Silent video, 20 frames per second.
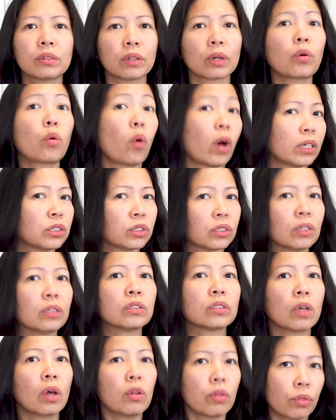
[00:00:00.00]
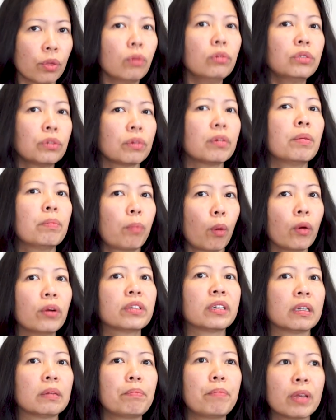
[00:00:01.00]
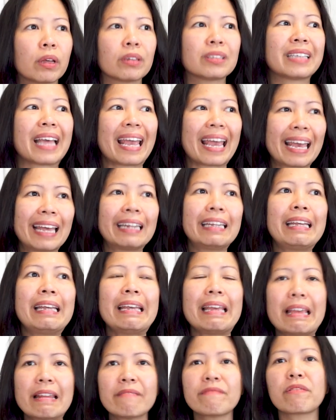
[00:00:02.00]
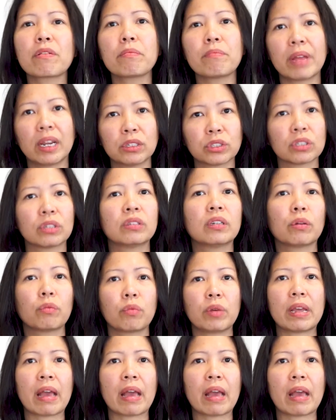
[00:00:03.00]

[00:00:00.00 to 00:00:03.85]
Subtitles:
the questions, those are important because any information that we